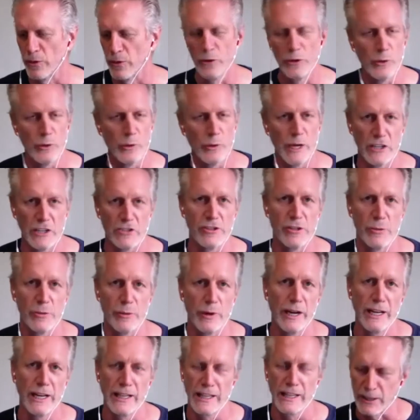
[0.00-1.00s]
new agey
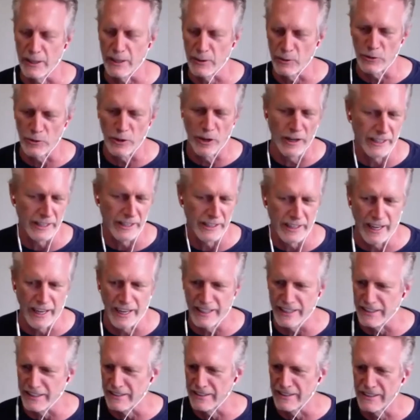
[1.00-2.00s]
way. Like it was all
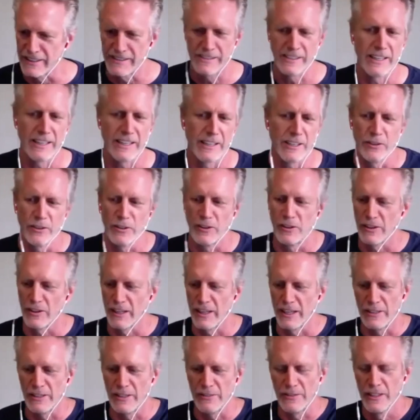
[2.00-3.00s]
idealistic and all
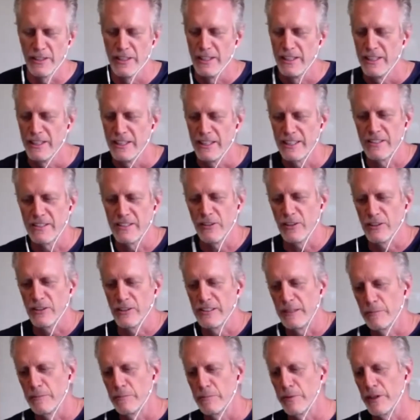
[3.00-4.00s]
kind of it all
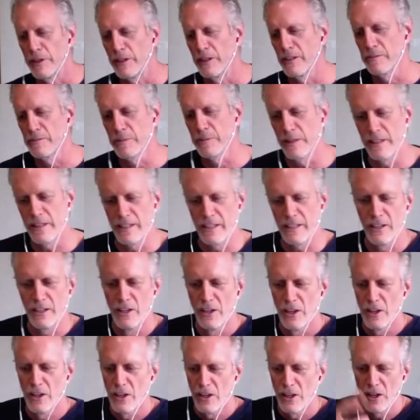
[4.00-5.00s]
seemed pretty good. But then
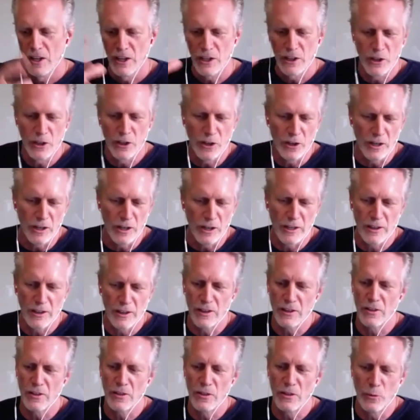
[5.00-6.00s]

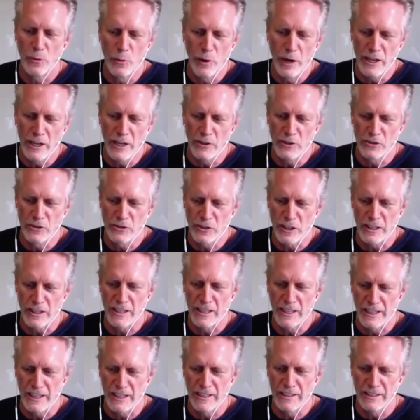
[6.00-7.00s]
along the way, you start
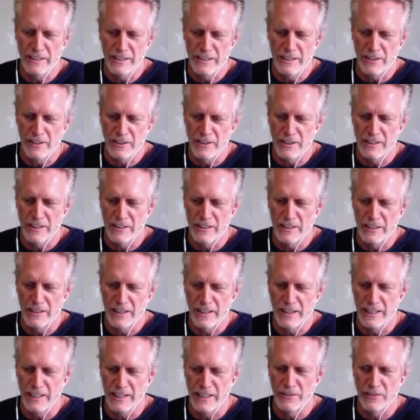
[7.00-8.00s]
getting you know the the
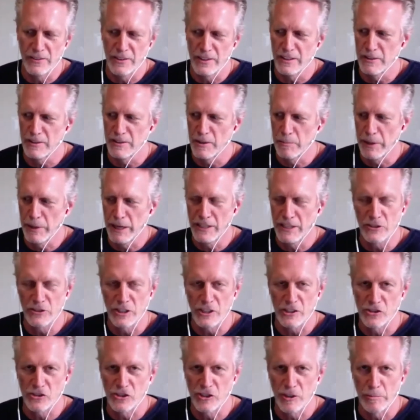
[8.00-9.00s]
kind of the the paint
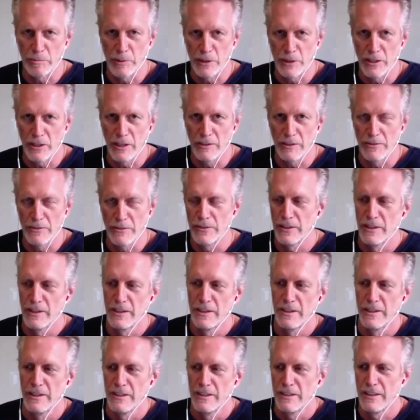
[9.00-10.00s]
starts chipping off
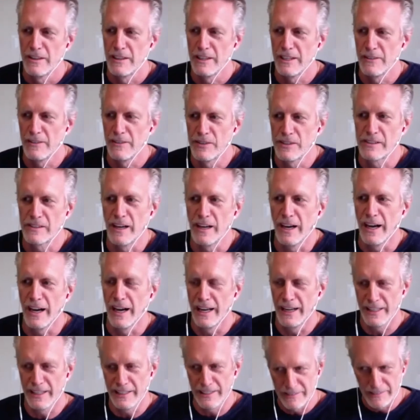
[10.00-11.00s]
the
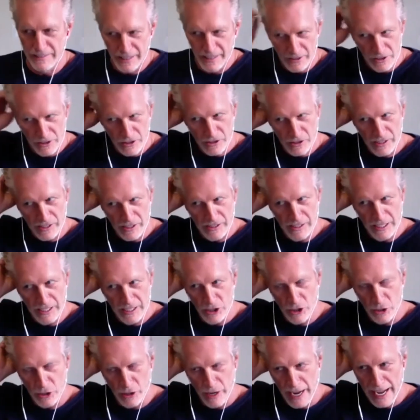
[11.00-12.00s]
facade and and you start seeing
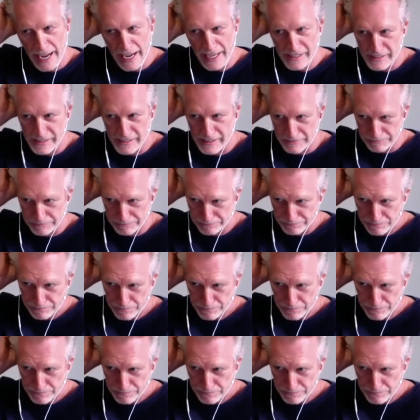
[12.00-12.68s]
cracks and